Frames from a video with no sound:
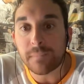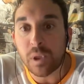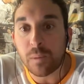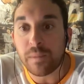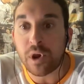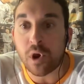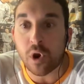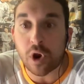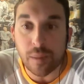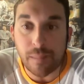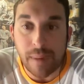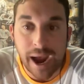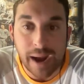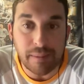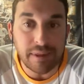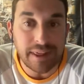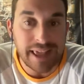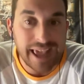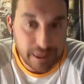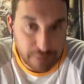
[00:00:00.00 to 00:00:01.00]
we go to the
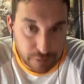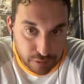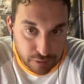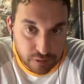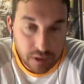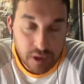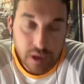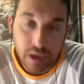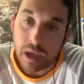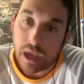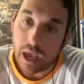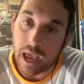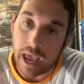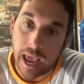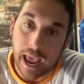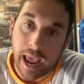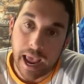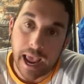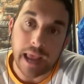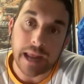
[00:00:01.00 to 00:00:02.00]
bottom of the eighth.
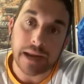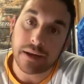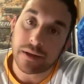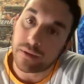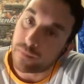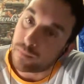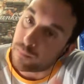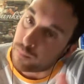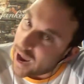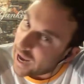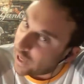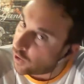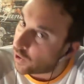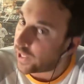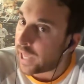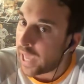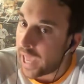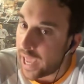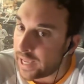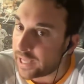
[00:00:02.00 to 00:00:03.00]
And Michael
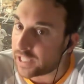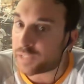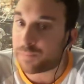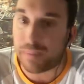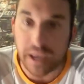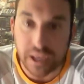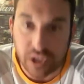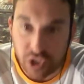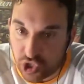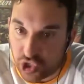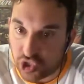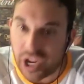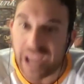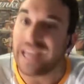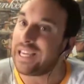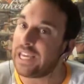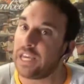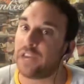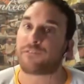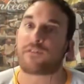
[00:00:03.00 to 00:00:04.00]
King, it's been
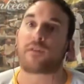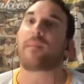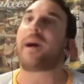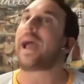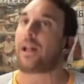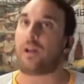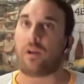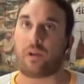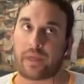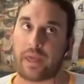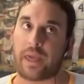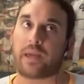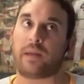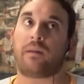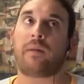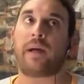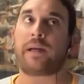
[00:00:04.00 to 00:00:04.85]
shaky for Michael King.